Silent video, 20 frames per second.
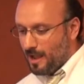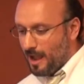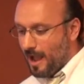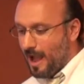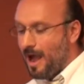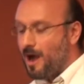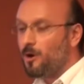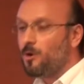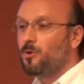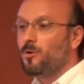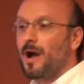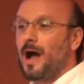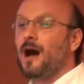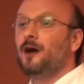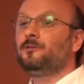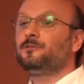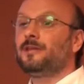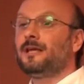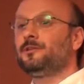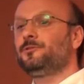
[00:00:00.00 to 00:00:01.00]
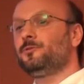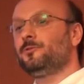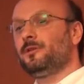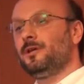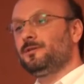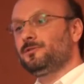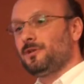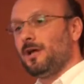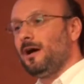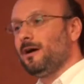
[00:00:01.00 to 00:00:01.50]
How they do
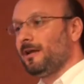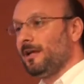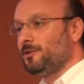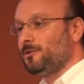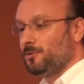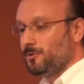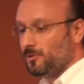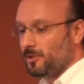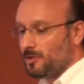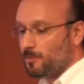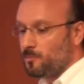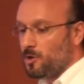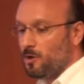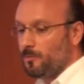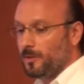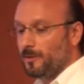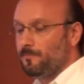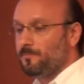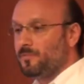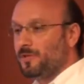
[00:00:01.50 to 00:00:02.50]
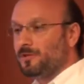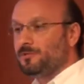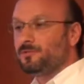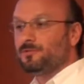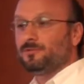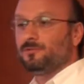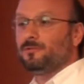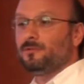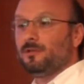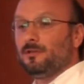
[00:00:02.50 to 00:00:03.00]
this, I'll get to in a moment.
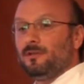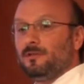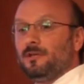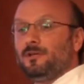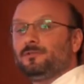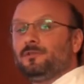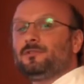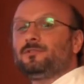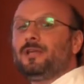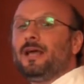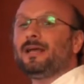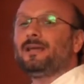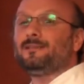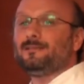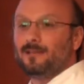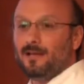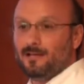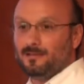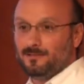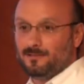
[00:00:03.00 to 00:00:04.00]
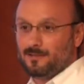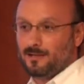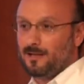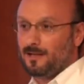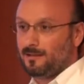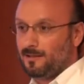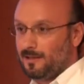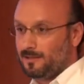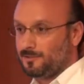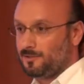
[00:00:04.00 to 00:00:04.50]
There's a second test that
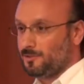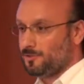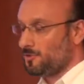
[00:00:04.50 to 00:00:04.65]
I'd like to